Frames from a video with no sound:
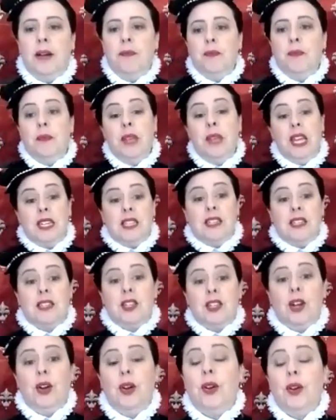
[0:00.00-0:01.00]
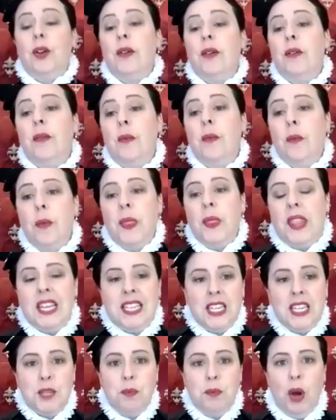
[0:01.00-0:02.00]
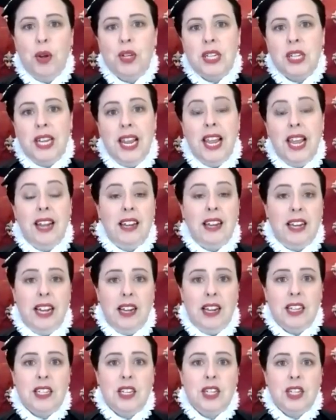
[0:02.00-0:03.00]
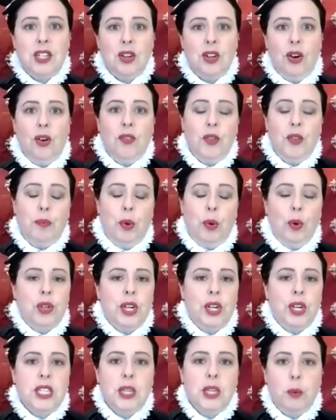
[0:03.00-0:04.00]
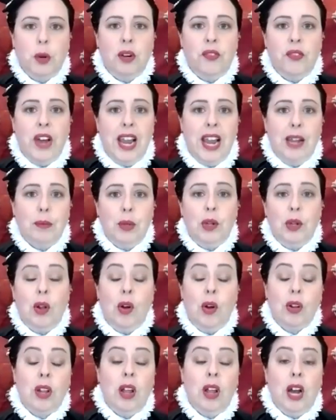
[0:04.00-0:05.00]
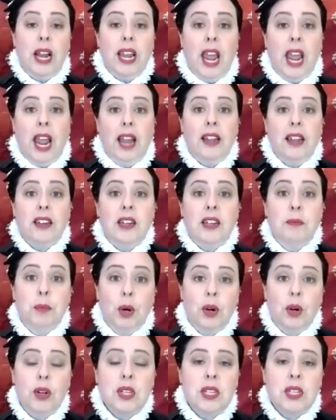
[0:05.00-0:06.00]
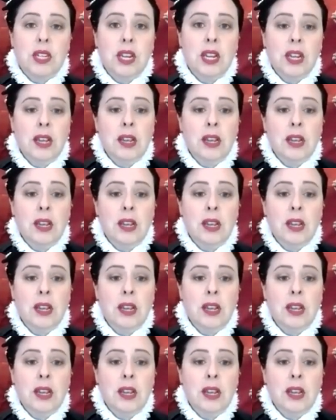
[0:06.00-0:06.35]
Yes, so this is mostly an analysis of the portraits that were available online and in books